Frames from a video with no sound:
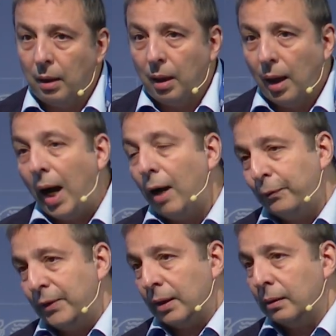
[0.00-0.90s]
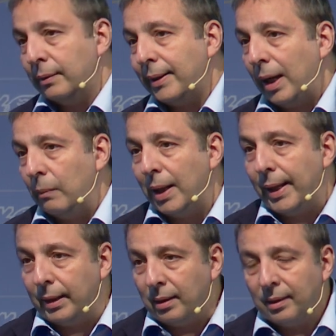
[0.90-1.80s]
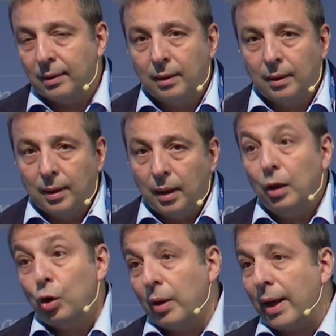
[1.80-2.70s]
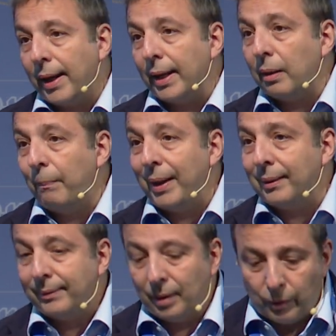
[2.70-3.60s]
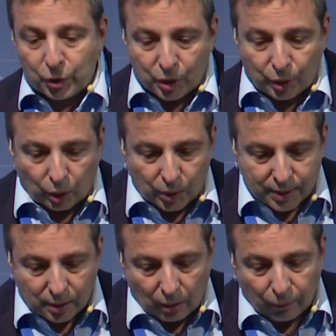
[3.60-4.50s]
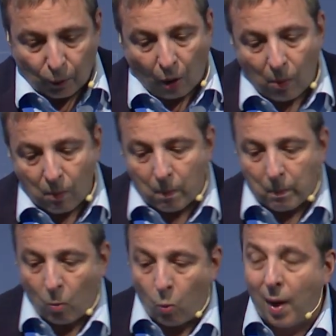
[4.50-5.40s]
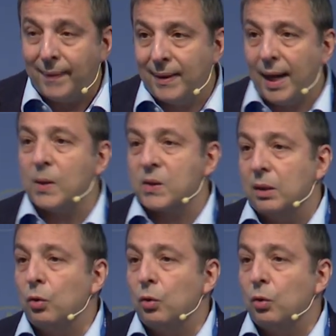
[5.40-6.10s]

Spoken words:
after the timeline, you can get a penalty which goes from 1,000 to